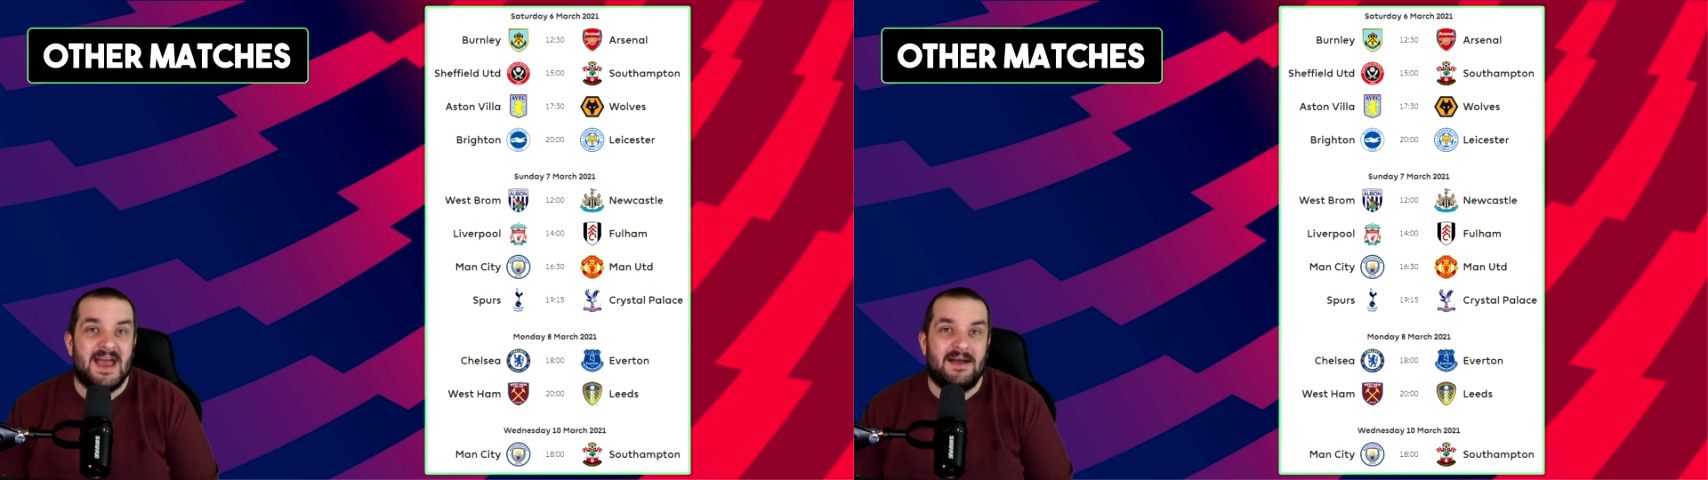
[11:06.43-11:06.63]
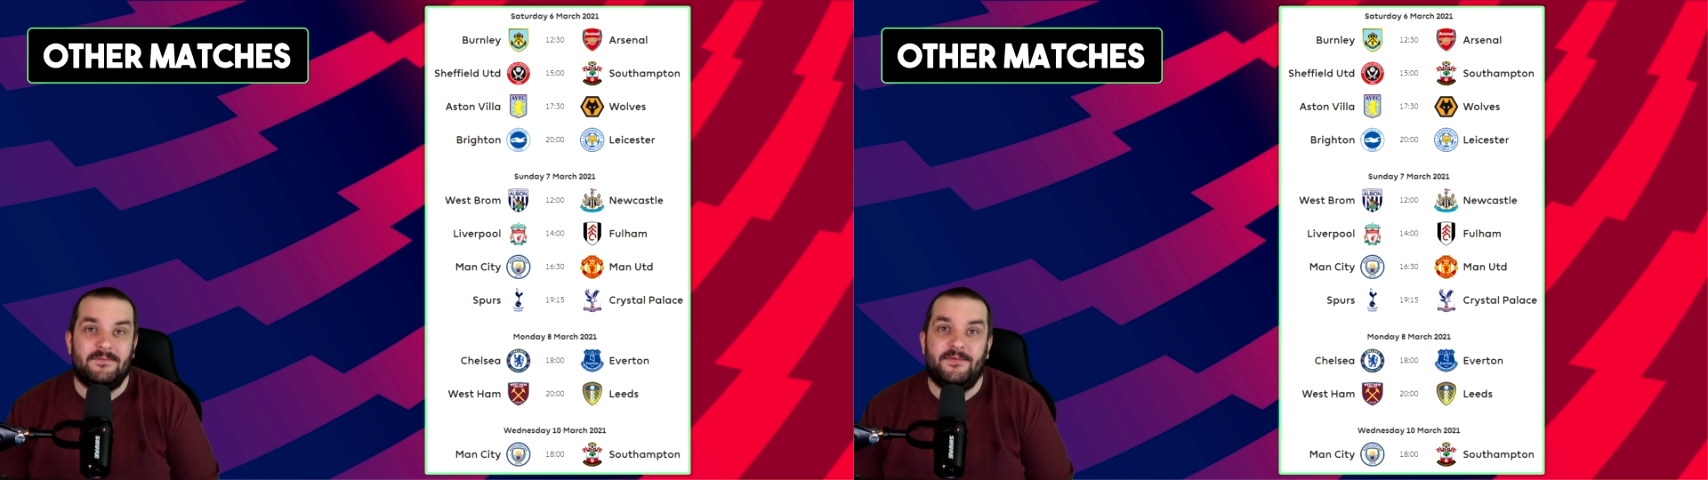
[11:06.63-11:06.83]

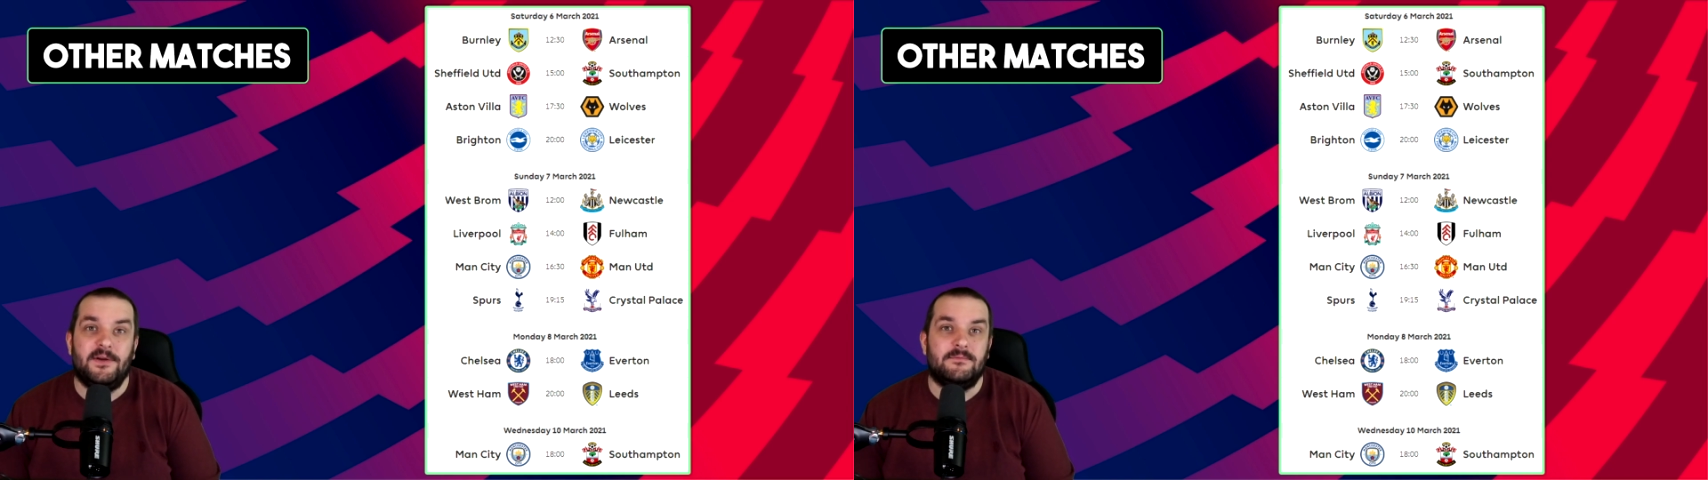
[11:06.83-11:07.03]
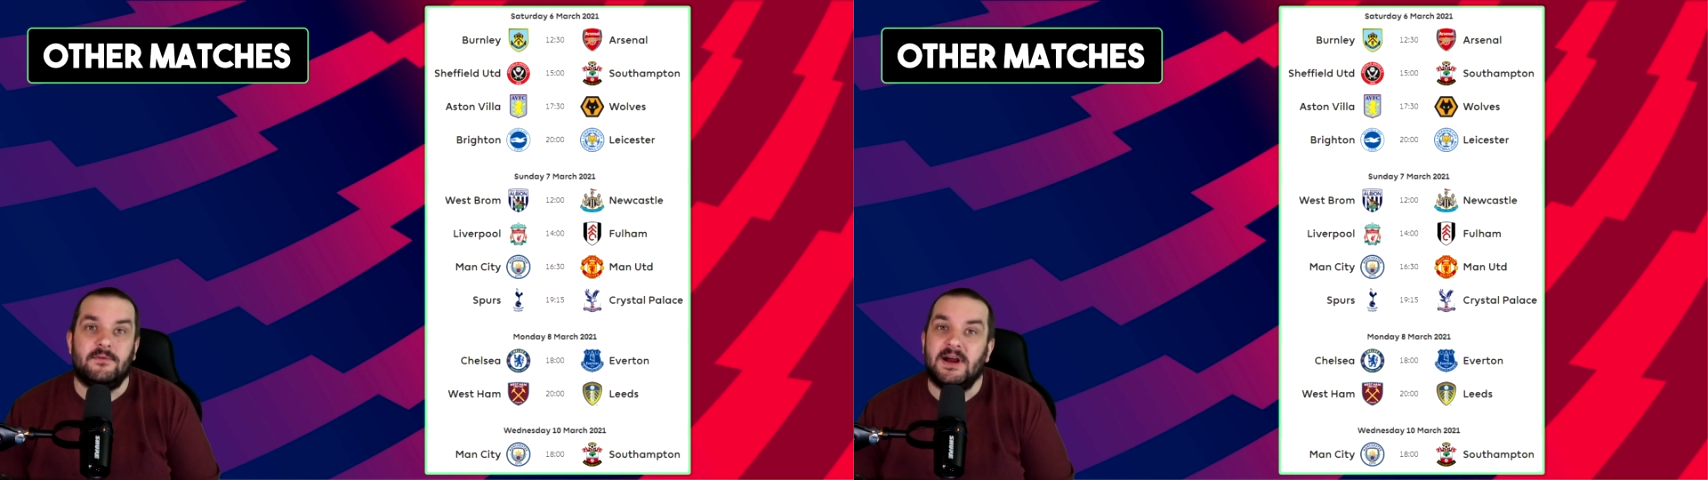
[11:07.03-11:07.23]
and
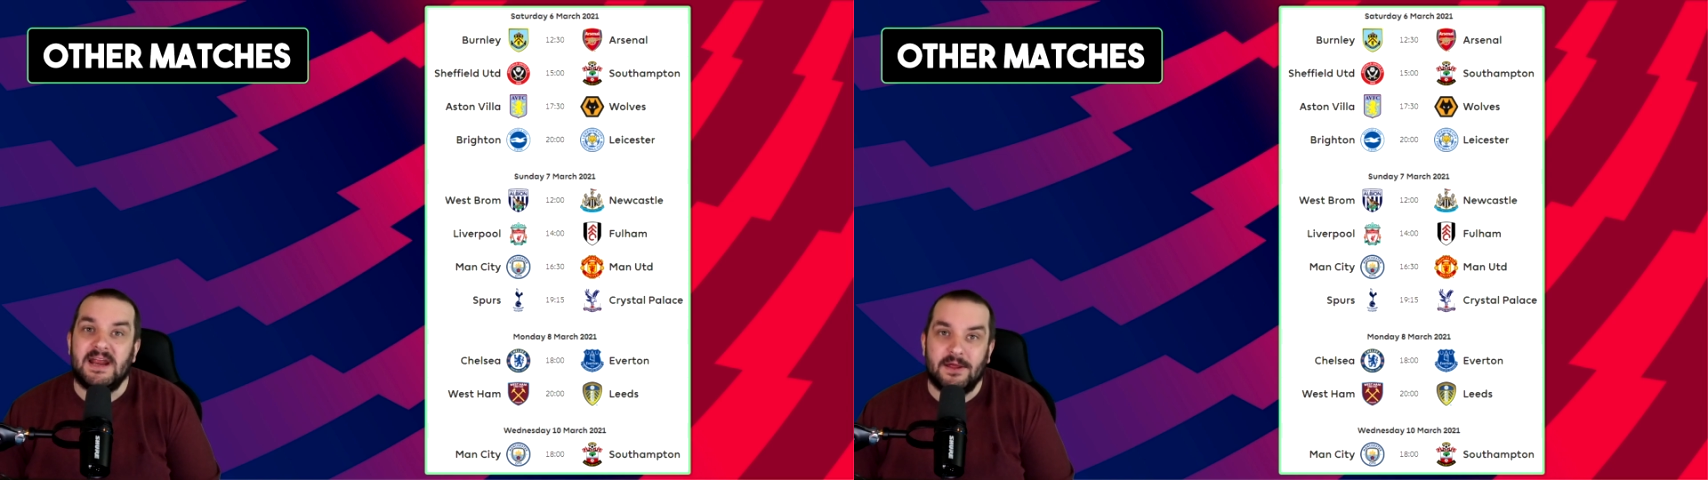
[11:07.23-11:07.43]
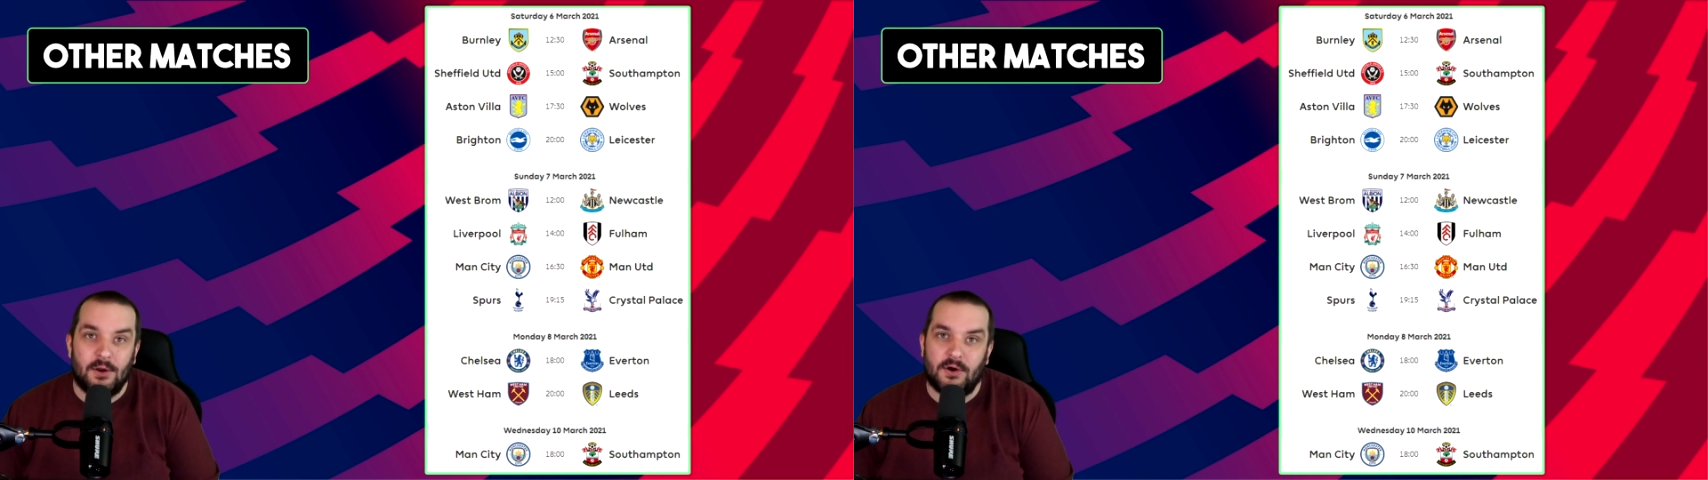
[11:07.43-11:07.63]
Fulham
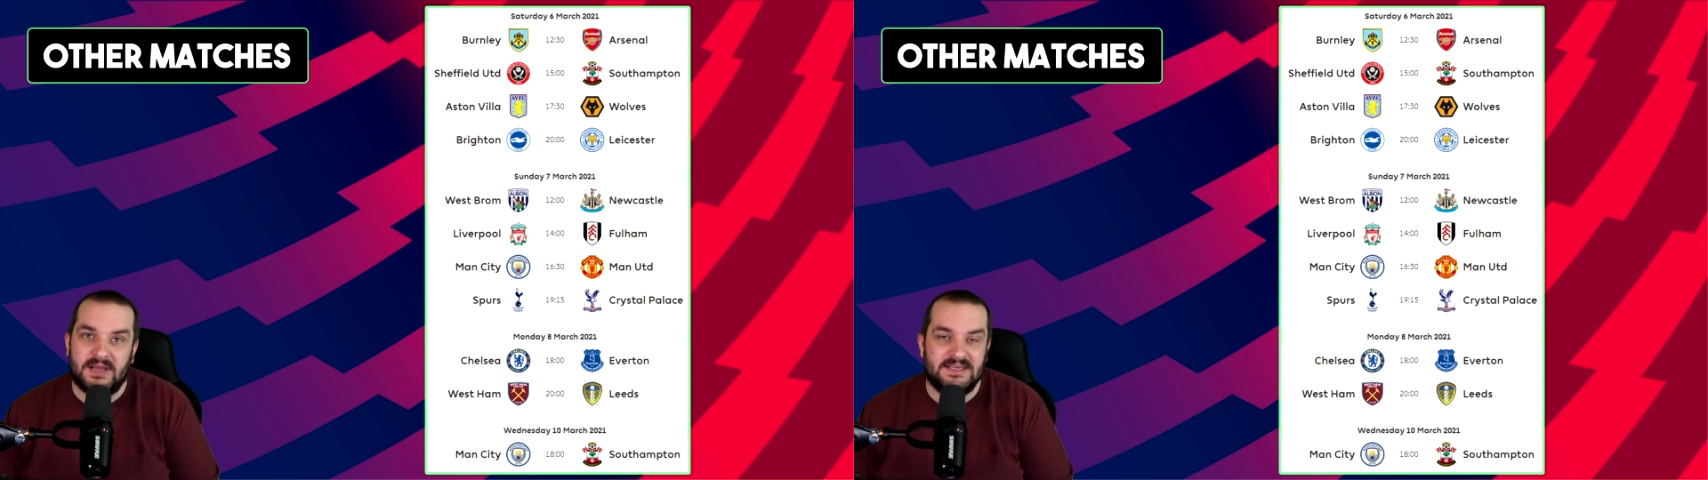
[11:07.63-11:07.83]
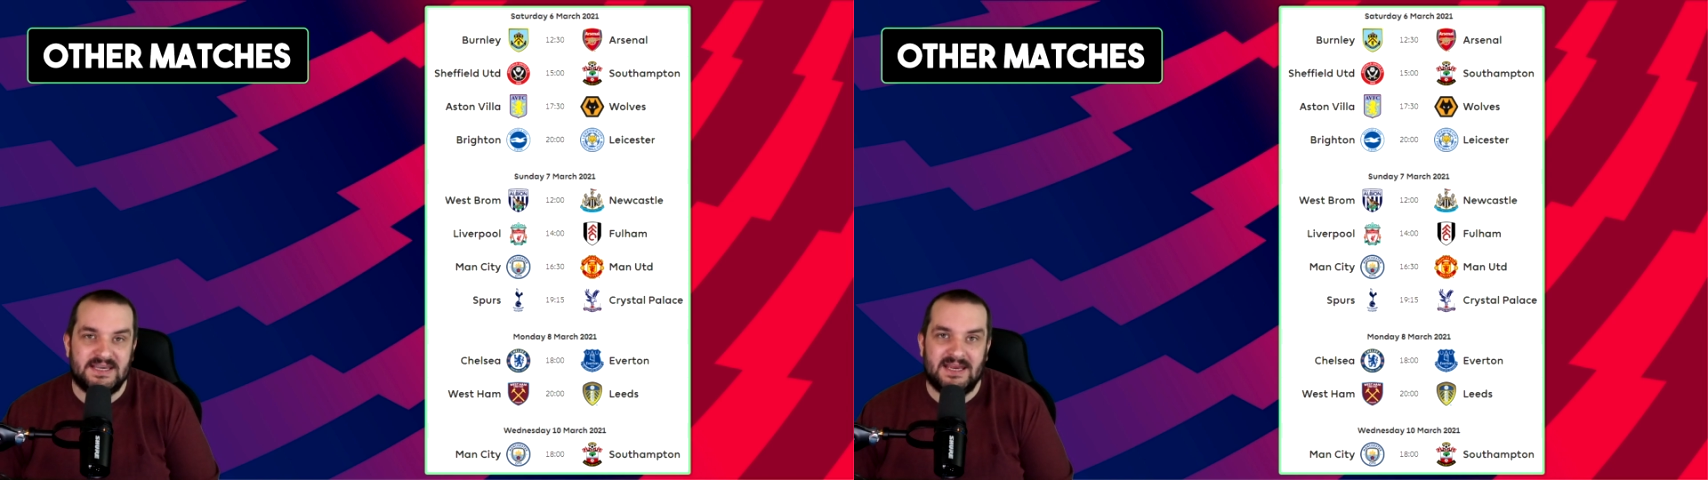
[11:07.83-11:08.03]
really are not
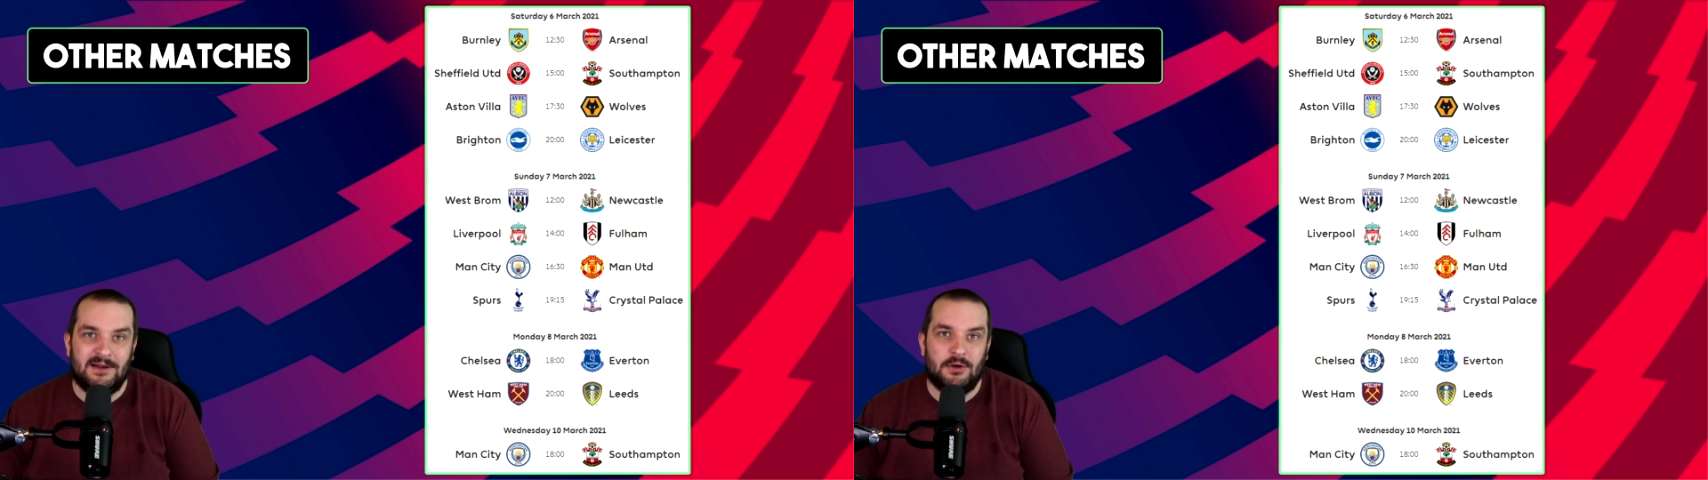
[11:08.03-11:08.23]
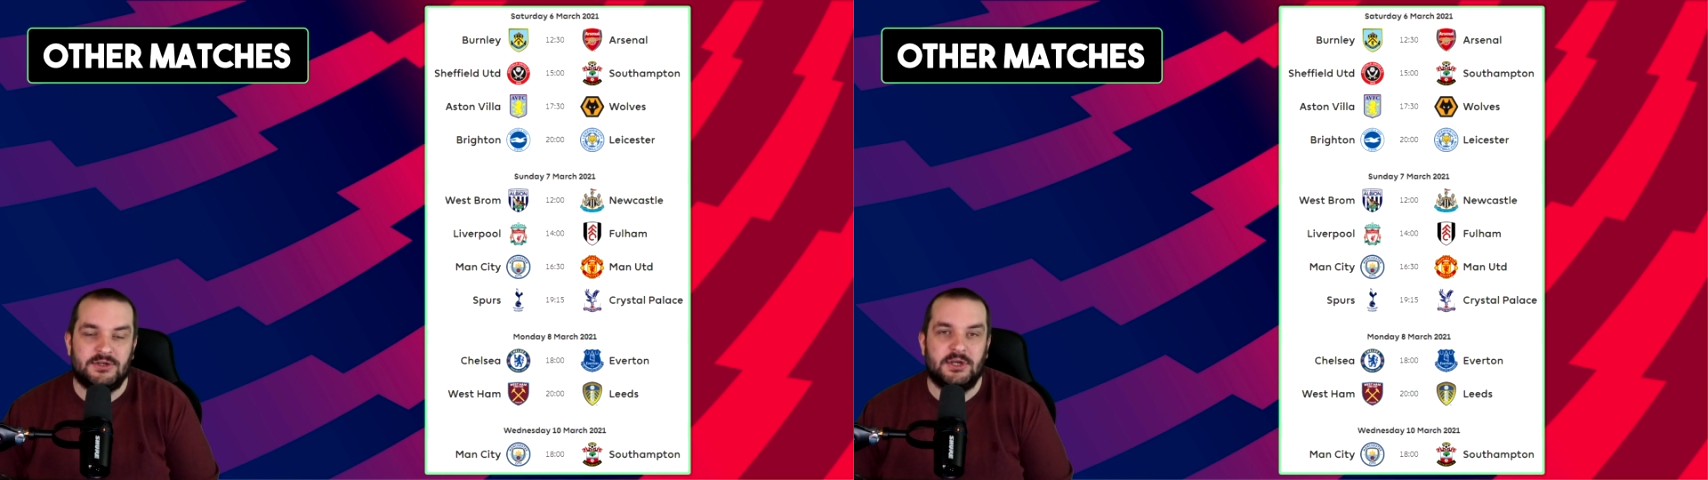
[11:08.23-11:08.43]

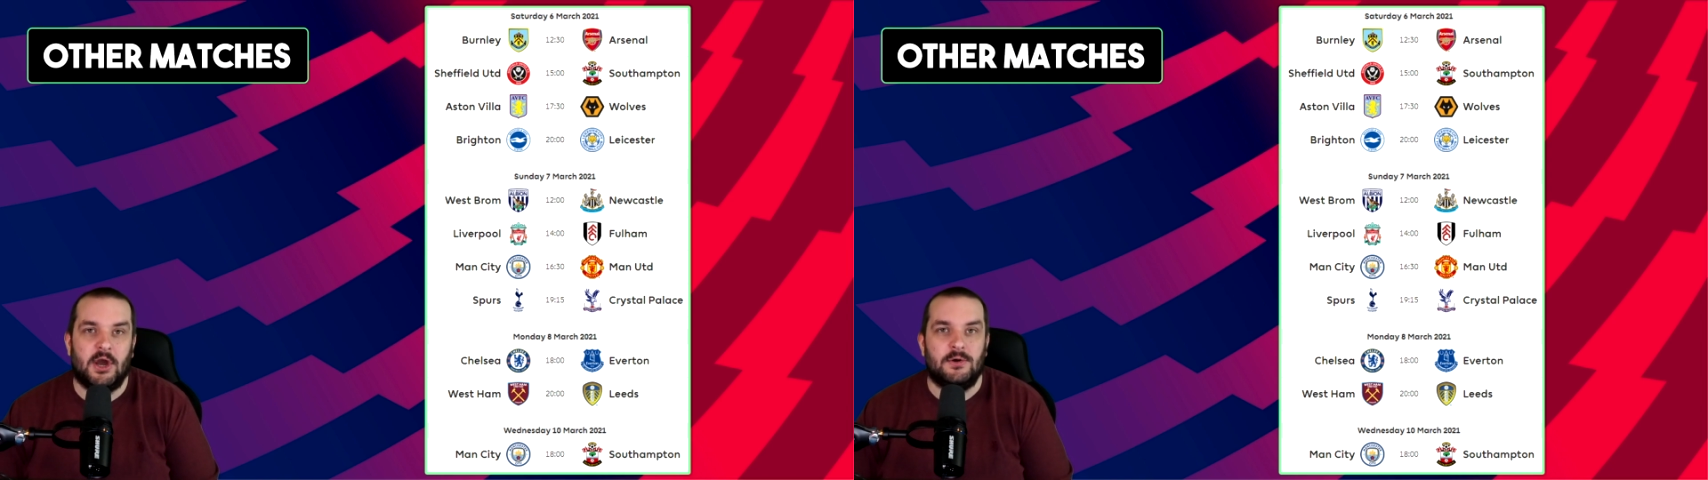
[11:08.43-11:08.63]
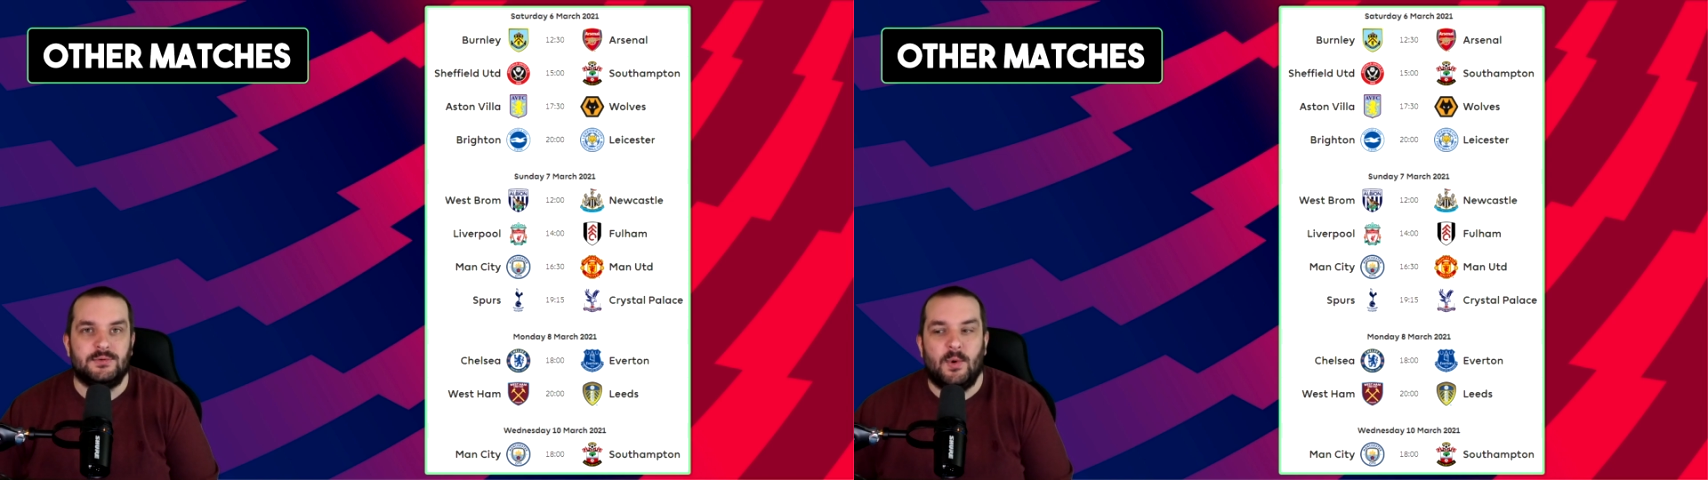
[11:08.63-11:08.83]
conceding lots of goals.